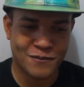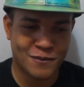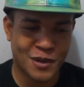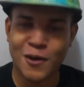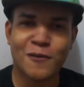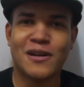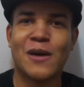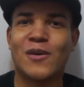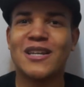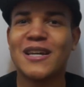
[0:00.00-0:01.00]
my girlfriend and
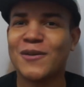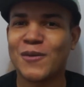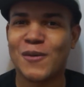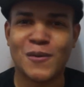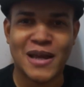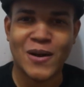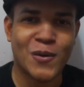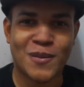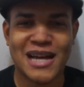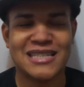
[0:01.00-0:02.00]
I were looking through like
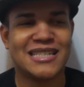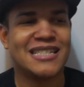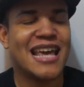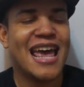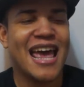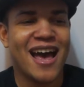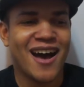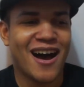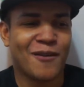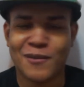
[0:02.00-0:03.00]
old boxes
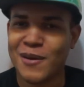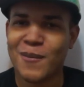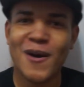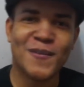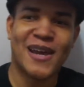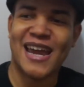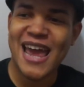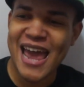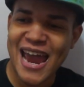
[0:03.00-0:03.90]
uh, from the apartment,